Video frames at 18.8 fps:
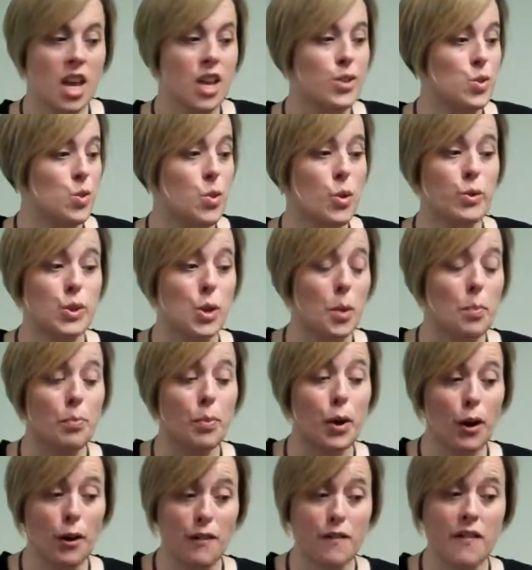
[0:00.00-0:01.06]
So those are
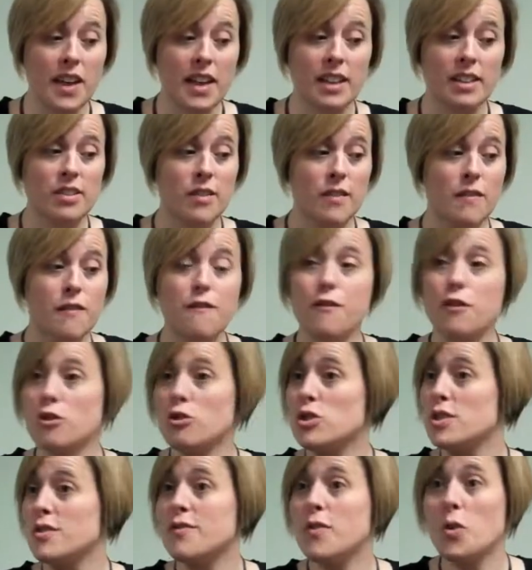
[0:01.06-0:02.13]
perfect
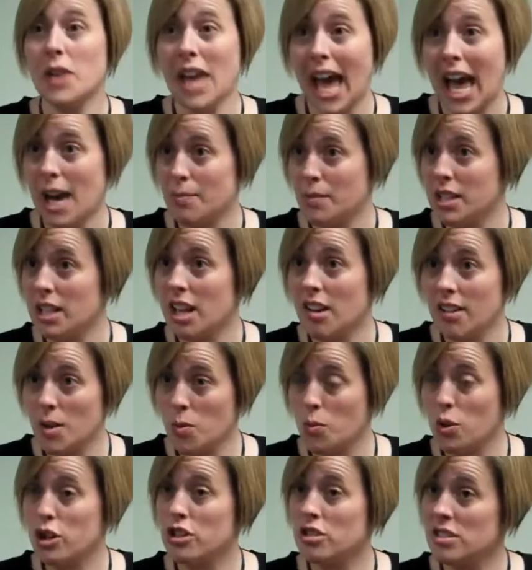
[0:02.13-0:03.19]
first vocabulary
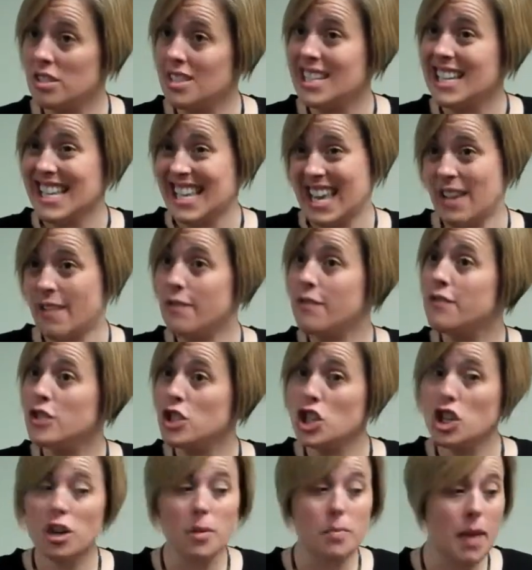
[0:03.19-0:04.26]
words to give to
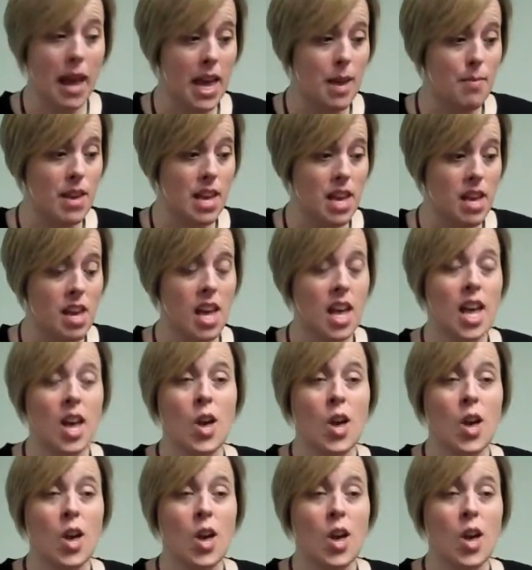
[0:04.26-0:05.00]
your baby.